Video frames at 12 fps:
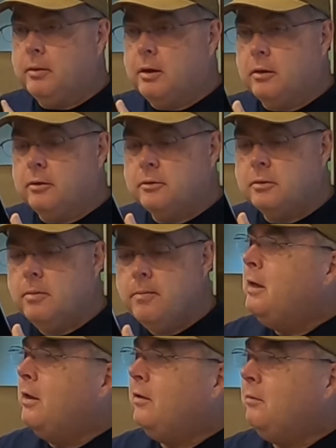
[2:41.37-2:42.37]
with those.
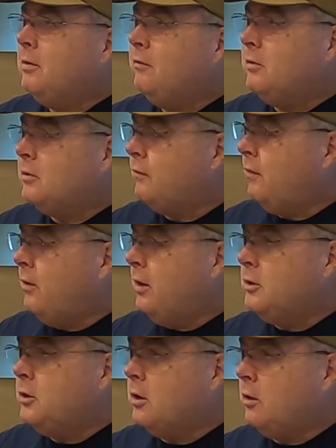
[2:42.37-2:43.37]
The other thing with the Visible
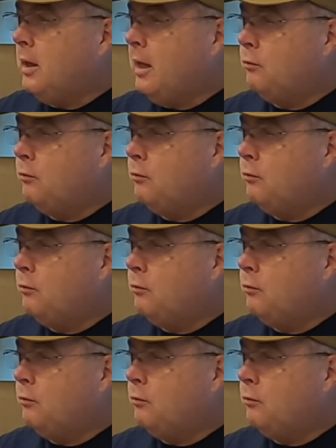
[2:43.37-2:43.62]
phone is you can only